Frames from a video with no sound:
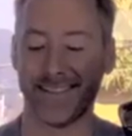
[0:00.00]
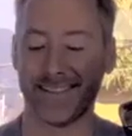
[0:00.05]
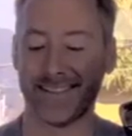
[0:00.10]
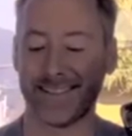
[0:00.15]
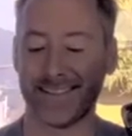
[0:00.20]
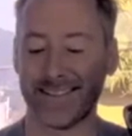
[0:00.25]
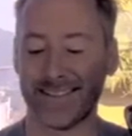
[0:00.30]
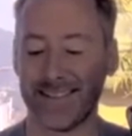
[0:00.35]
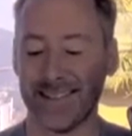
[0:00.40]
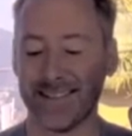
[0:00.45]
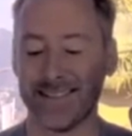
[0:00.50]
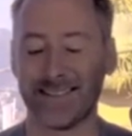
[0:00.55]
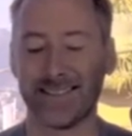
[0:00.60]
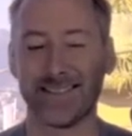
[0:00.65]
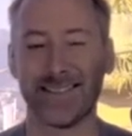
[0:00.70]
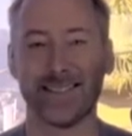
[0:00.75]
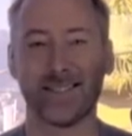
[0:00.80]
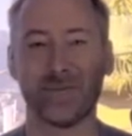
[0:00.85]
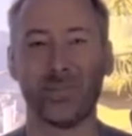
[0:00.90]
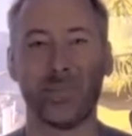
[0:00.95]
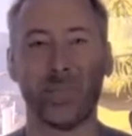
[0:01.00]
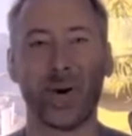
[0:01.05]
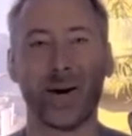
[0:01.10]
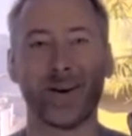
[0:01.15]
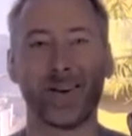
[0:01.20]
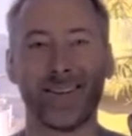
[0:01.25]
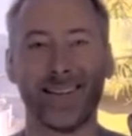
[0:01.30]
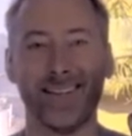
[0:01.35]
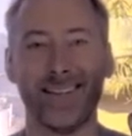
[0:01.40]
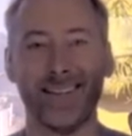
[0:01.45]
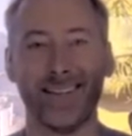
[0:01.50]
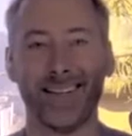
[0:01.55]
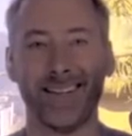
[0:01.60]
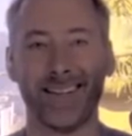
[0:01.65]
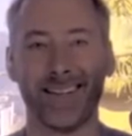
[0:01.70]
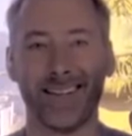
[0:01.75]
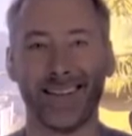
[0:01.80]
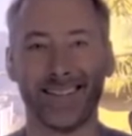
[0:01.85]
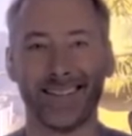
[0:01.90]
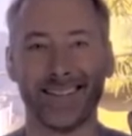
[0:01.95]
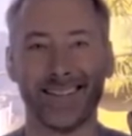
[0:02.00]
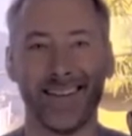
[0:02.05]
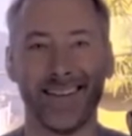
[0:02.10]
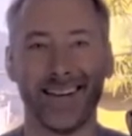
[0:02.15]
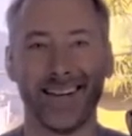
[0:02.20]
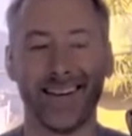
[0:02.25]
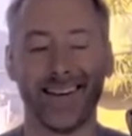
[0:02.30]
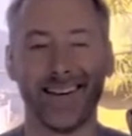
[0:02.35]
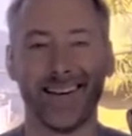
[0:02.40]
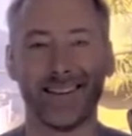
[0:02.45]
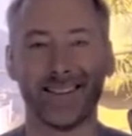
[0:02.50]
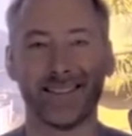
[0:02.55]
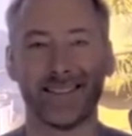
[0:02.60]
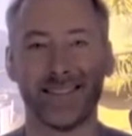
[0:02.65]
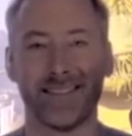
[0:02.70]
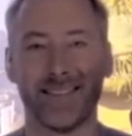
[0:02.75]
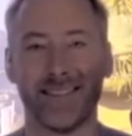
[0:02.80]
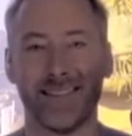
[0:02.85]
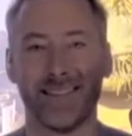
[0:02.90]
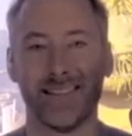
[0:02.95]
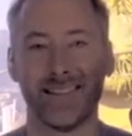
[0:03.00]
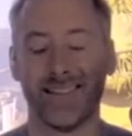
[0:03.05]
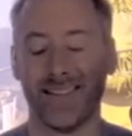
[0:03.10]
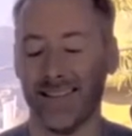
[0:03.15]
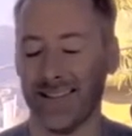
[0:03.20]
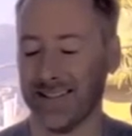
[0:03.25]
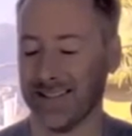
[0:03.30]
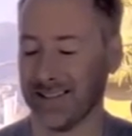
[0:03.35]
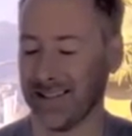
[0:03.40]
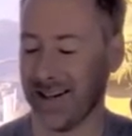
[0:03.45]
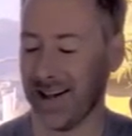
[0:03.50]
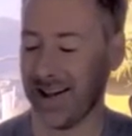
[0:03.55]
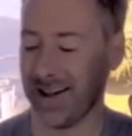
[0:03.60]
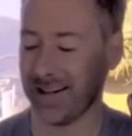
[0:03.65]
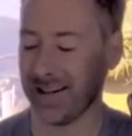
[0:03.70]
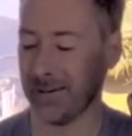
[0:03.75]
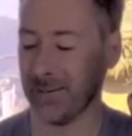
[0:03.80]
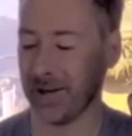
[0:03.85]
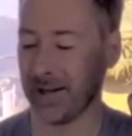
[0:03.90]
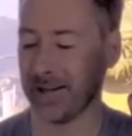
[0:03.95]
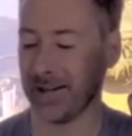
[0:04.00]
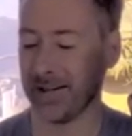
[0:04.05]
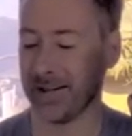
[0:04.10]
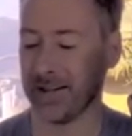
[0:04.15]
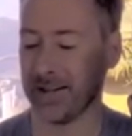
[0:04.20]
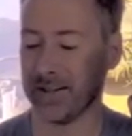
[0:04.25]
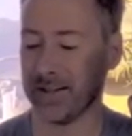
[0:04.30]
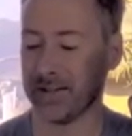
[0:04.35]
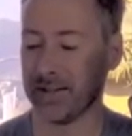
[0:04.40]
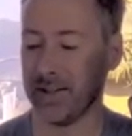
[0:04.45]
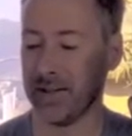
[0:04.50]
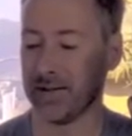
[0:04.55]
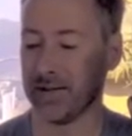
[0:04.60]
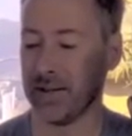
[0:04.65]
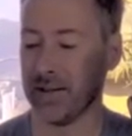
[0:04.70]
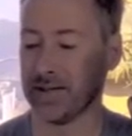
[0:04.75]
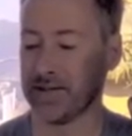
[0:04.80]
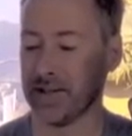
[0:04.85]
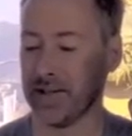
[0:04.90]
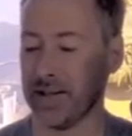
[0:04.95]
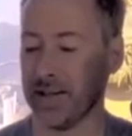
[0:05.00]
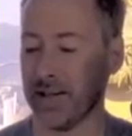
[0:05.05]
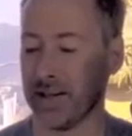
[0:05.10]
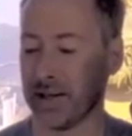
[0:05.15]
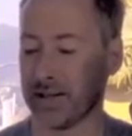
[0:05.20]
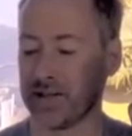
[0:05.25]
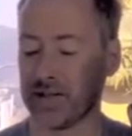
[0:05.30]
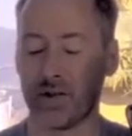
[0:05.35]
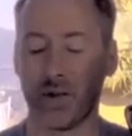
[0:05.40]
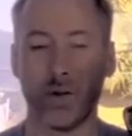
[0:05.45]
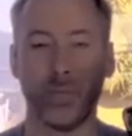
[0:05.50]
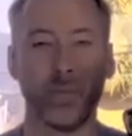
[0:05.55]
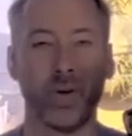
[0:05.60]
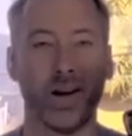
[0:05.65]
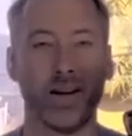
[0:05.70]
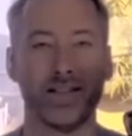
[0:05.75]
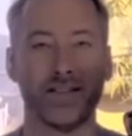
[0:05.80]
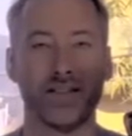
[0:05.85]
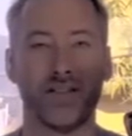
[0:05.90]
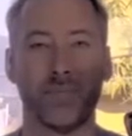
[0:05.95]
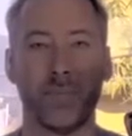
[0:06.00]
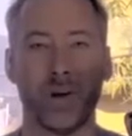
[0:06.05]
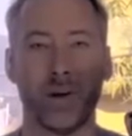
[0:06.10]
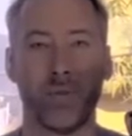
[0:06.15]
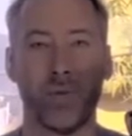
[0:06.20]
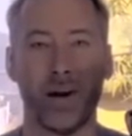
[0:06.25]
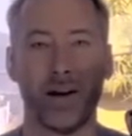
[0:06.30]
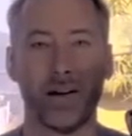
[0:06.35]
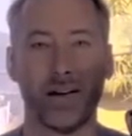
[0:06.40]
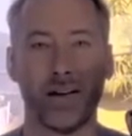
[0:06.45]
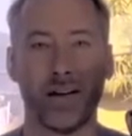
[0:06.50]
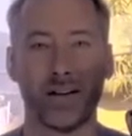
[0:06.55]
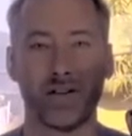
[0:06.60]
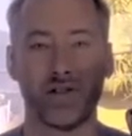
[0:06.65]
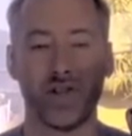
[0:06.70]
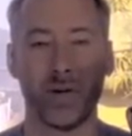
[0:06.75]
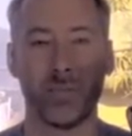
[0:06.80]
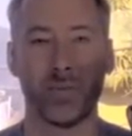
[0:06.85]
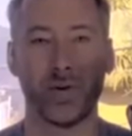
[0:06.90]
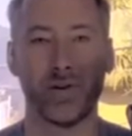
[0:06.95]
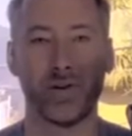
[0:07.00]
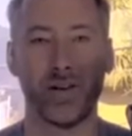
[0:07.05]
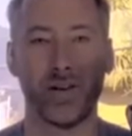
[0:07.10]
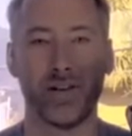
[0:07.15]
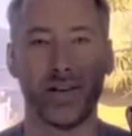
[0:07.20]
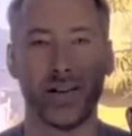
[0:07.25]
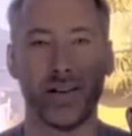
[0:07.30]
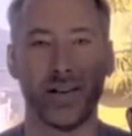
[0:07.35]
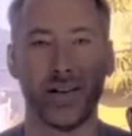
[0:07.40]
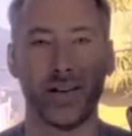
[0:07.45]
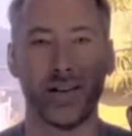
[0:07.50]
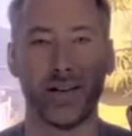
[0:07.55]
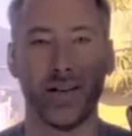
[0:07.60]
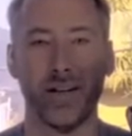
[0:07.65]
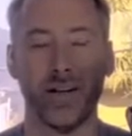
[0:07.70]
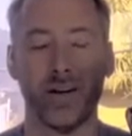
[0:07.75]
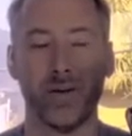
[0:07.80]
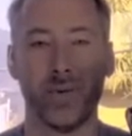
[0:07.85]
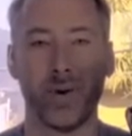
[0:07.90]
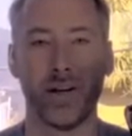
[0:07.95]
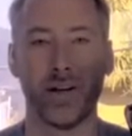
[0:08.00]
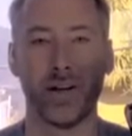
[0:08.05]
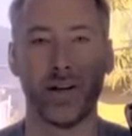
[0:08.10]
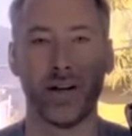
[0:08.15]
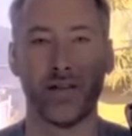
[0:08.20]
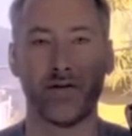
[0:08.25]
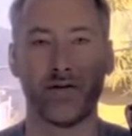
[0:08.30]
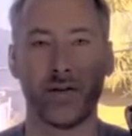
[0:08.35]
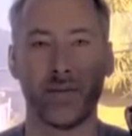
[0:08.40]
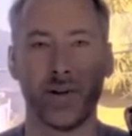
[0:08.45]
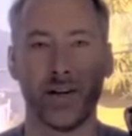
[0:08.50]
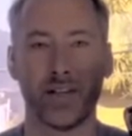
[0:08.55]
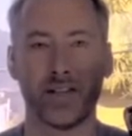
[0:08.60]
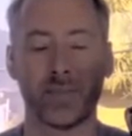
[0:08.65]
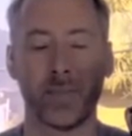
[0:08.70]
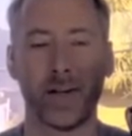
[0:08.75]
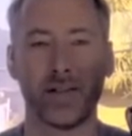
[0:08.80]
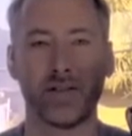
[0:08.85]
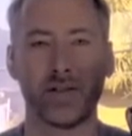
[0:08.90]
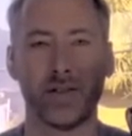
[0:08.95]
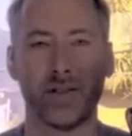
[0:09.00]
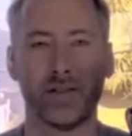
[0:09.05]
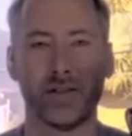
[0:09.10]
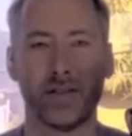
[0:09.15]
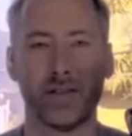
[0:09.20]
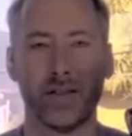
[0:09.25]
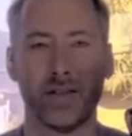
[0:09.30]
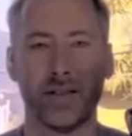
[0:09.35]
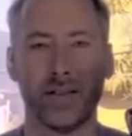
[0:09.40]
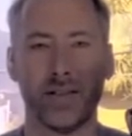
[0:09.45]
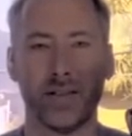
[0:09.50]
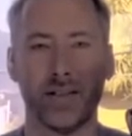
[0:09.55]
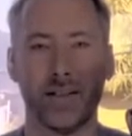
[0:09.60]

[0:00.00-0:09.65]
so it's just barely legalized then, and it's highly regulated. Is the like street price of marijuana a lot cheaper than what you get from the dispensaries?